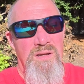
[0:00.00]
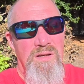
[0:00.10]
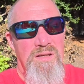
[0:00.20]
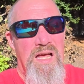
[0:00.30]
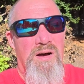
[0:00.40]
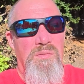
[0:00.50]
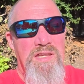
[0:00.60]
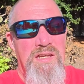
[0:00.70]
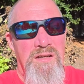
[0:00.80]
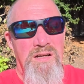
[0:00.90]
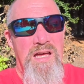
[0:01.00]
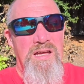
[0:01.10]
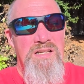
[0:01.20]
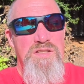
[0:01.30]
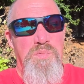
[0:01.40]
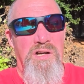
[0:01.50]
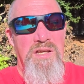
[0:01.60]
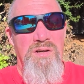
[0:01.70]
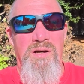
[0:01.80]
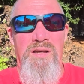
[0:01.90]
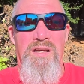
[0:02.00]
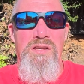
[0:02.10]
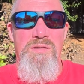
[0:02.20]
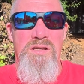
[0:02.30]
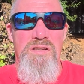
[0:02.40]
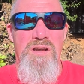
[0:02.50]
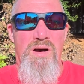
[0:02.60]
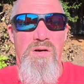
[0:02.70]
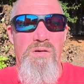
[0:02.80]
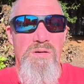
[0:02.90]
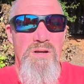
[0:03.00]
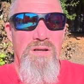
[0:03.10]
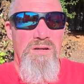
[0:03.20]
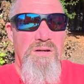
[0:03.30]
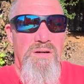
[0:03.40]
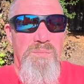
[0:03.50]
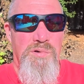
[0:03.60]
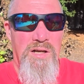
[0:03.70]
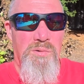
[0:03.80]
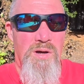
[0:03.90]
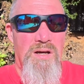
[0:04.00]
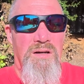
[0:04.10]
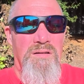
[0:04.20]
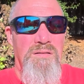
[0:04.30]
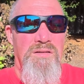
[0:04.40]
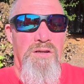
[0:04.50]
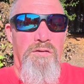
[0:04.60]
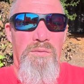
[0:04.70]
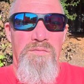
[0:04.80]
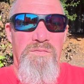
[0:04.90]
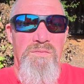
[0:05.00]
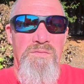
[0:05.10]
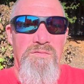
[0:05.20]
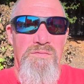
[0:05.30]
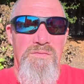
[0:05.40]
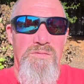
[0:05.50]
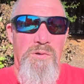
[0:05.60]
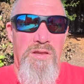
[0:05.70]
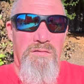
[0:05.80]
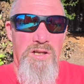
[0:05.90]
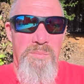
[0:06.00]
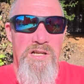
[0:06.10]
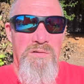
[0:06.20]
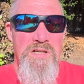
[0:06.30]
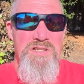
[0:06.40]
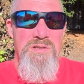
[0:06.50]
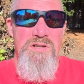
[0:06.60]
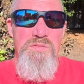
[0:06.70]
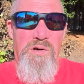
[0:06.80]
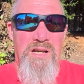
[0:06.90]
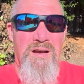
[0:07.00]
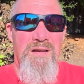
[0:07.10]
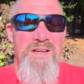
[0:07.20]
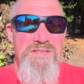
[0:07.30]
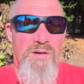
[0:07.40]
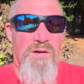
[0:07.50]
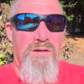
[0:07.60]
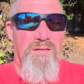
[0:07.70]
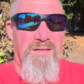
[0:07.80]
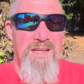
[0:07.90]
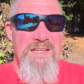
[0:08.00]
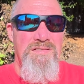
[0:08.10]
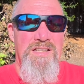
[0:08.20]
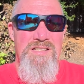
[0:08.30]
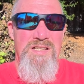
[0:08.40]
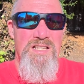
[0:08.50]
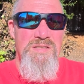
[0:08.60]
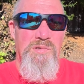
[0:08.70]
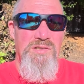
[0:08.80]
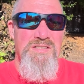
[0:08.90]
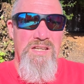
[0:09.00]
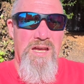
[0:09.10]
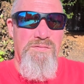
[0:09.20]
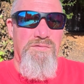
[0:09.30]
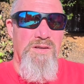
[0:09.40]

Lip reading: Now with the internet, it's pretty good, and you can know pretty well, with a little bit of research, what areas are easily accessible, safe,